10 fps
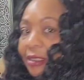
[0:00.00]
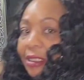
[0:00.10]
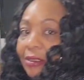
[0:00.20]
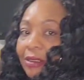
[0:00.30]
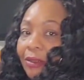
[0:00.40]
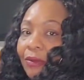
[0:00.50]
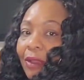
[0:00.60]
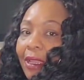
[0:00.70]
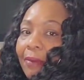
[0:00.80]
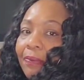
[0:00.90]
So you can
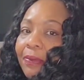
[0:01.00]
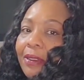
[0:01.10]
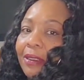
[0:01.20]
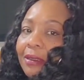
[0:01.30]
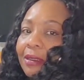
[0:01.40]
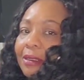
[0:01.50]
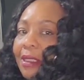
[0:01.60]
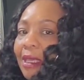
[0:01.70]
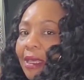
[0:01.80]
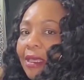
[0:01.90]
wrap it.
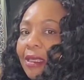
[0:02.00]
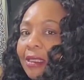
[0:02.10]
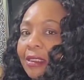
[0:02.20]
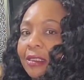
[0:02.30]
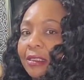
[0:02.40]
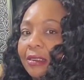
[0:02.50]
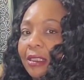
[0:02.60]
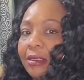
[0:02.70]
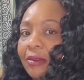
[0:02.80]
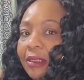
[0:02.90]
You know,
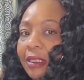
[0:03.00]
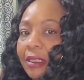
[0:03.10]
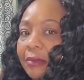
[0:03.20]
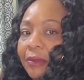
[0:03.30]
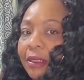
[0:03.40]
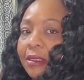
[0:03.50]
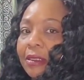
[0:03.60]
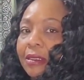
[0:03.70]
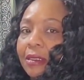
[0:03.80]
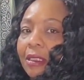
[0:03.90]
you want to keep it,
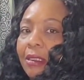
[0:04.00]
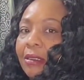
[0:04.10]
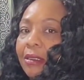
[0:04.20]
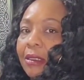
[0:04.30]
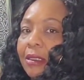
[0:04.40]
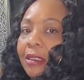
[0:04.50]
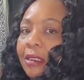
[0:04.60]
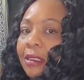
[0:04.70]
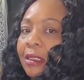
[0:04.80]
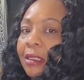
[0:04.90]
you know.
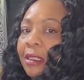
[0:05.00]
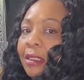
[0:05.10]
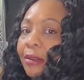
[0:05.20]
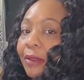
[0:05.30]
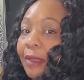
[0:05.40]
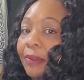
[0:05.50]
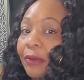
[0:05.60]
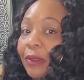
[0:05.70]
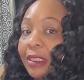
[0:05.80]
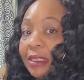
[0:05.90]
Wrap it
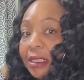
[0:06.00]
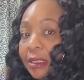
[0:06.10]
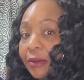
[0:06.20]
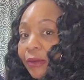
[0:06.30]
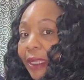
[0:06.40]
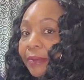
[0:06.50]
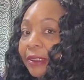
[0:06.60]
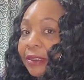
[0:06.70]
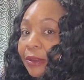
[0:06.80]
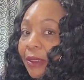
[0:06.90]
once, wrap it
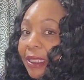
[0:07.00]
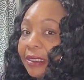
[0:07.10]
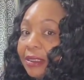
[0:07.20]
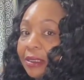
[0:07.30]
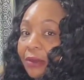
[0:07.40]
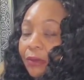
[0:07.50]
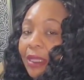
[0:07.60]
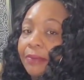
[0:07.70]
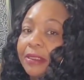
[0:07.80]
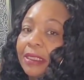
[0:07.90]
twice. You can
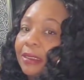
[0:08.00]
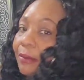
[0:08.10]
wrap it to the